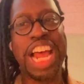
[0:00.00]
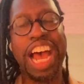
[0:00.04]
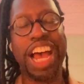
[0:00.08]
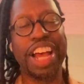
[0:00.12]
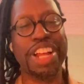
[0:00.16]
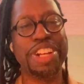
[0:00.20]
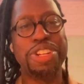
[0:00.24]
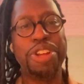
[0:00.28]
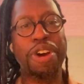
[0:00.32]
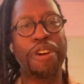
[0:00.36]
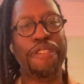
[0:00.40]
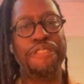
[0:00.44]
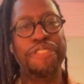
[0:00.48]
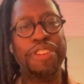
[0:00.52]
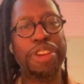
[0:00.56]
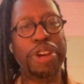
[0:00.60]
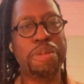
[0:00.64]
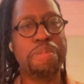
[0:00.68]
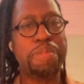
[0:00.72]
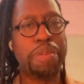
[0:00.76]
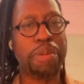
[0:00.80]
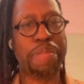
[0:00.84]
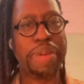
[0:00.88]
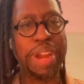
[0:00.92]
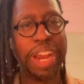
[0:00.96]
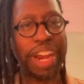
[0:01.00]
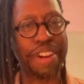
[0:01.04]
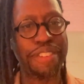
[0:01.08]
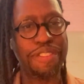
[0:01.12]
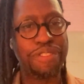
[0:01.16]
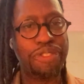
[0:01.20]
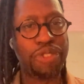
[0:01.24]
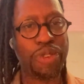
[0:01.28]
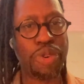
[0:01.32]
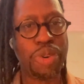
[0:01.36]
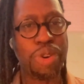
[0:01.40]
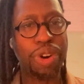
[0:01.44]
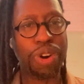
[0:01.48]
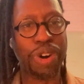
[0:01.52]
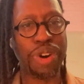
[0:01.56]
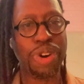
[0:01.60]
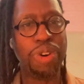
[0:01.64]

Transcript: don't feel prepared for,